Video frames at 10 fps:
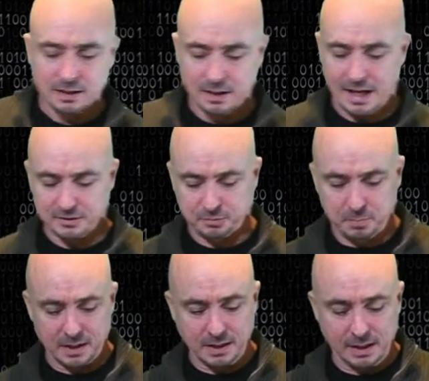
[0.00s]
Last
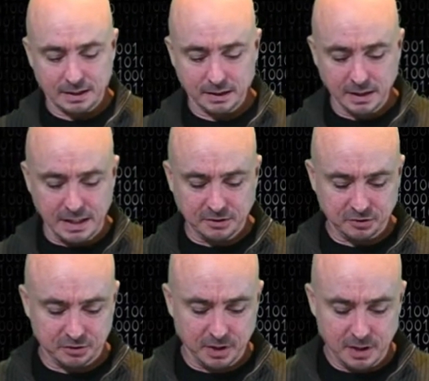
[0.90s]
but not
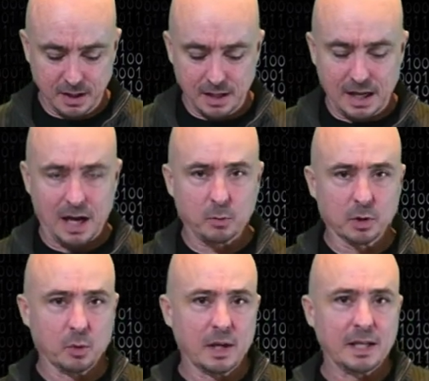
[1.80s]
least, I will
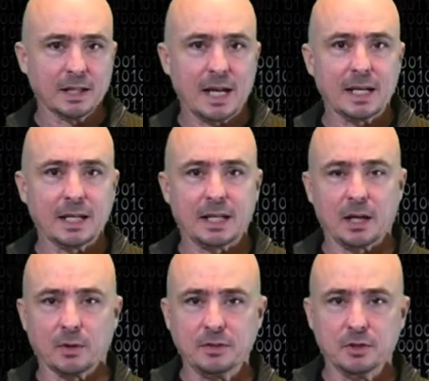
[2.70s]
go ahead and
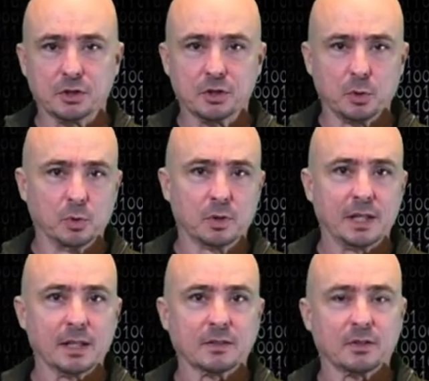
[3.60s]
carry the
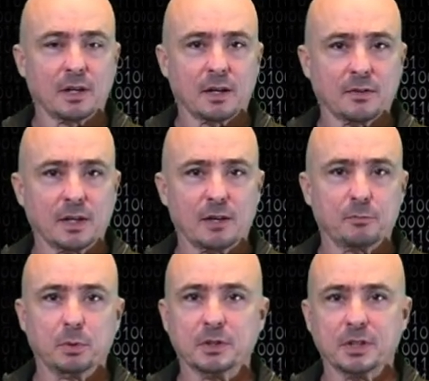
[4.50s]
toolkit uh, that
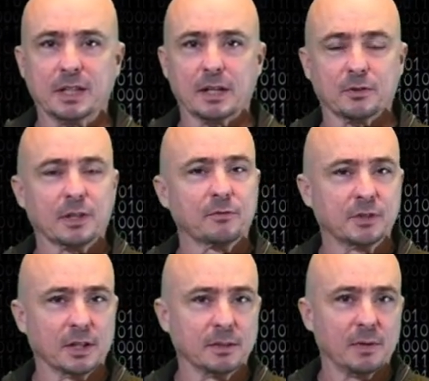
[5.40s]
I've put together. Now, I've
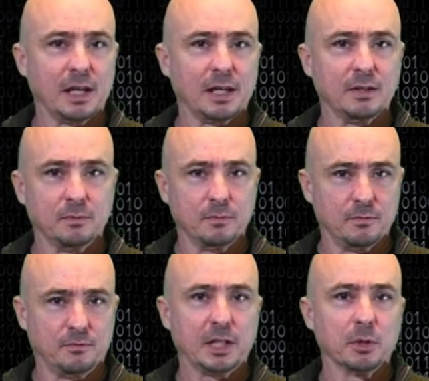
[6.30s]
done a
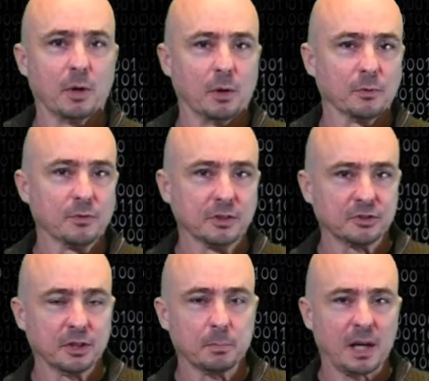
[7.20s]
video on
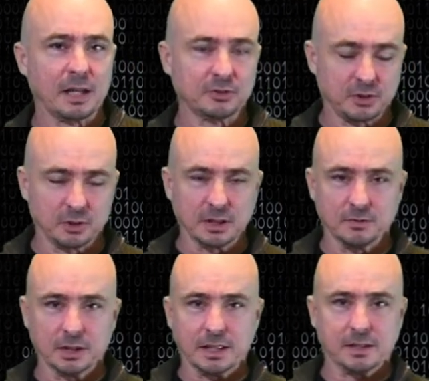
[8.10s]
this in the past. I'll leave
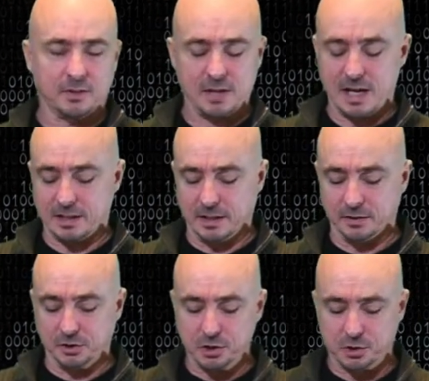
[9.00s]
a link to that in
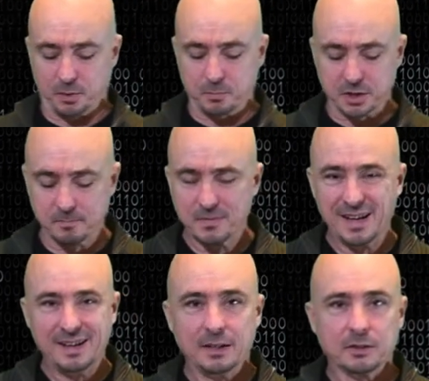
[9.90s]
the description.
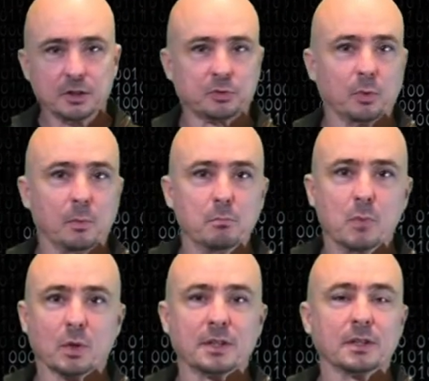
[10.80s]
This will
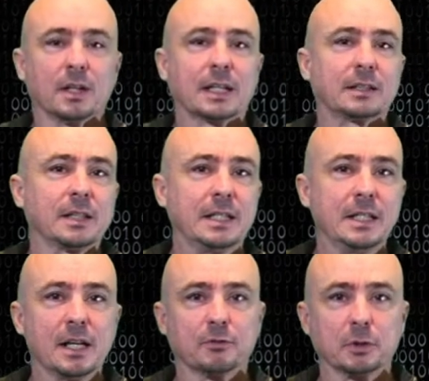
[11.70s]
more than likely
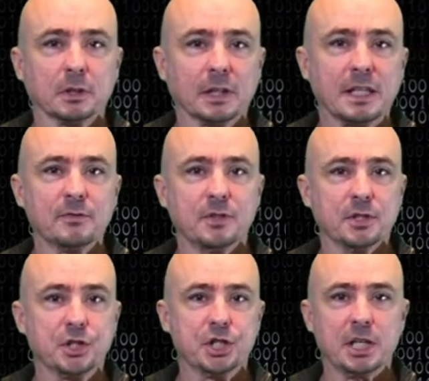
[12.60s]
never leave the
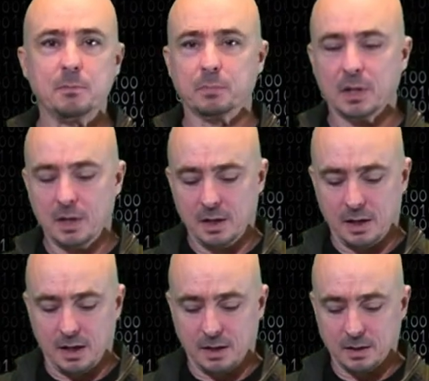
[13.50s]
Jeep,
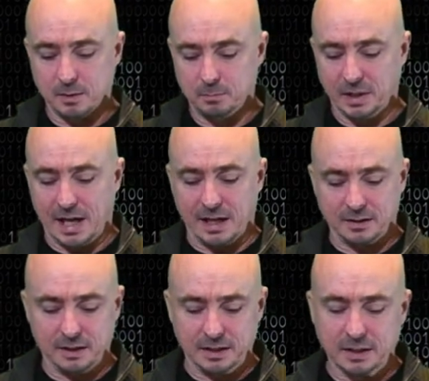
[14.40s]
uh, but
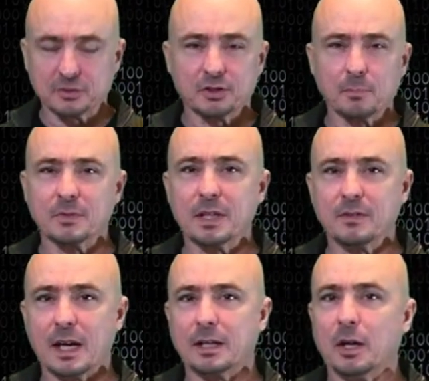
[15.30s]
I, it is something
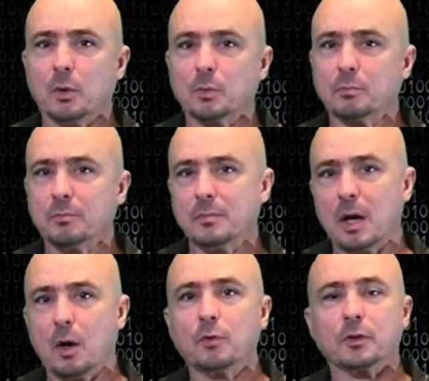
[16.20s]
that on
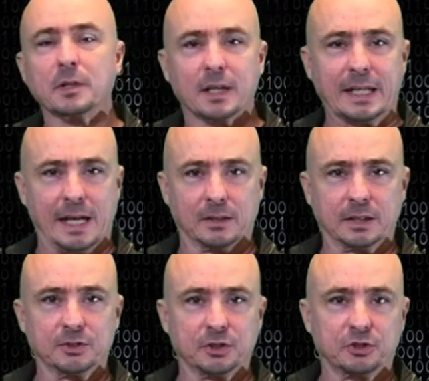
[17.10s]
overnight
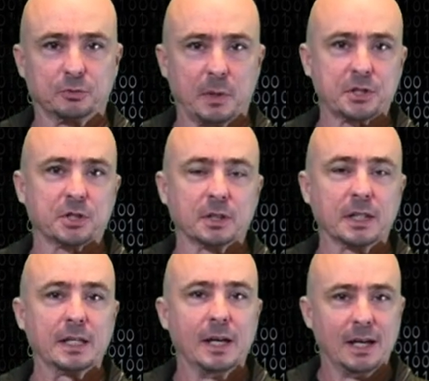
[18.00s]
outings
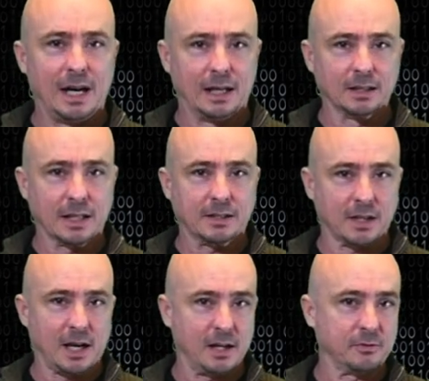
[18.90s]
especially, I like to
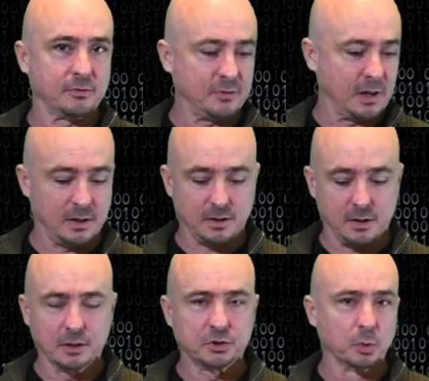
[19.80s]
have uh,
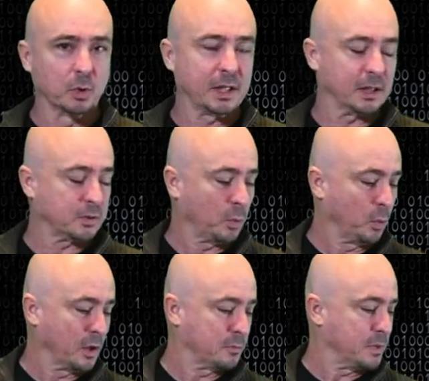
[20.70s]
a toolkit
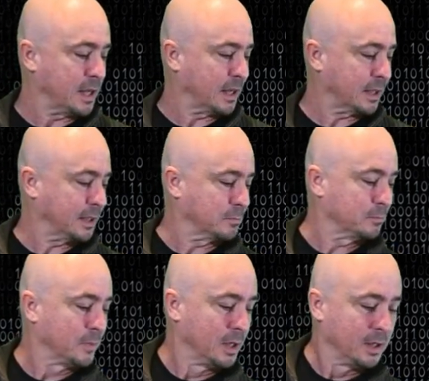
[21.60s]
with me. It
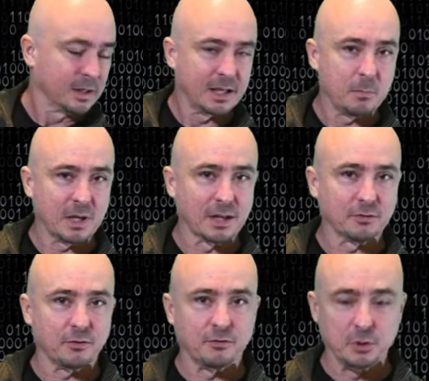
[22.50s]
can get me out
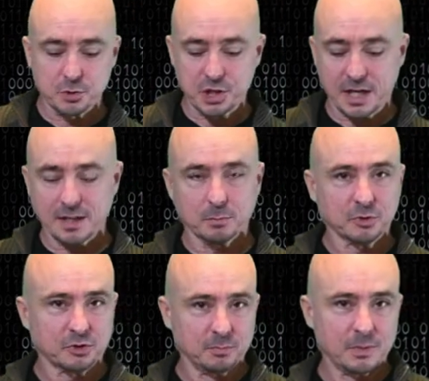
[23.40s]
of a few
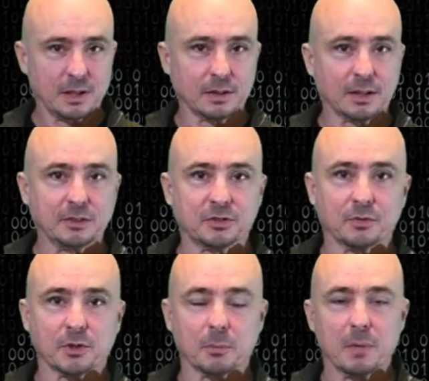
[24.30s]
jams, at least
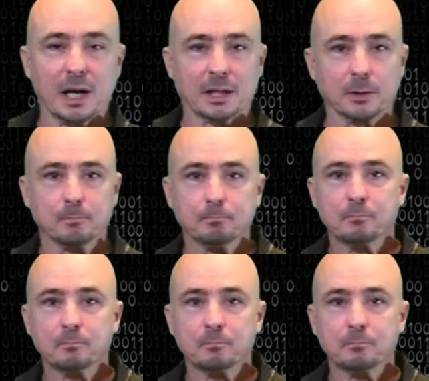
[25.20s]
if they're minor.